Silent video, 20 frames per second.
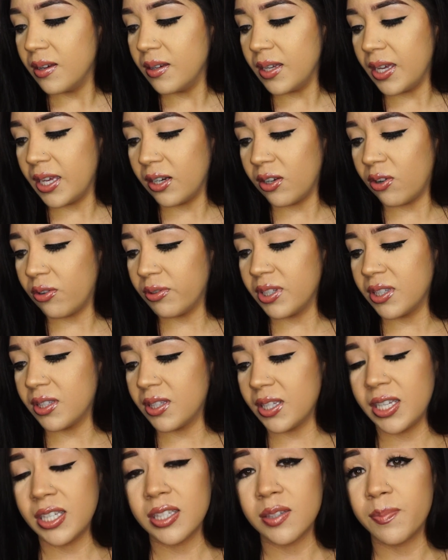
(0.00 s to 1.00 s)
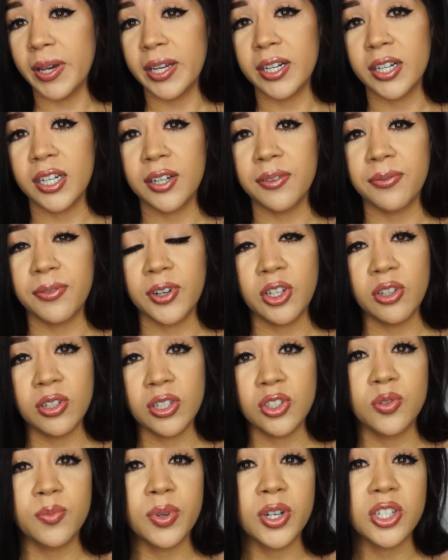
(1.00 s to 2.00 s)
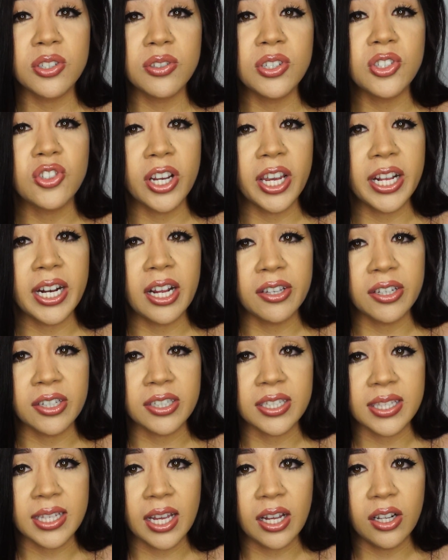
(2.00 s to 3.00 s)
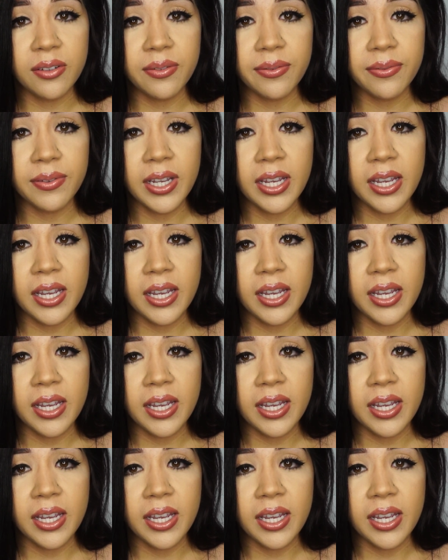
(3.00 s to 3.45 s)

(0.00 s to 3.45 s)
it always is better for you to personally try it out yourself.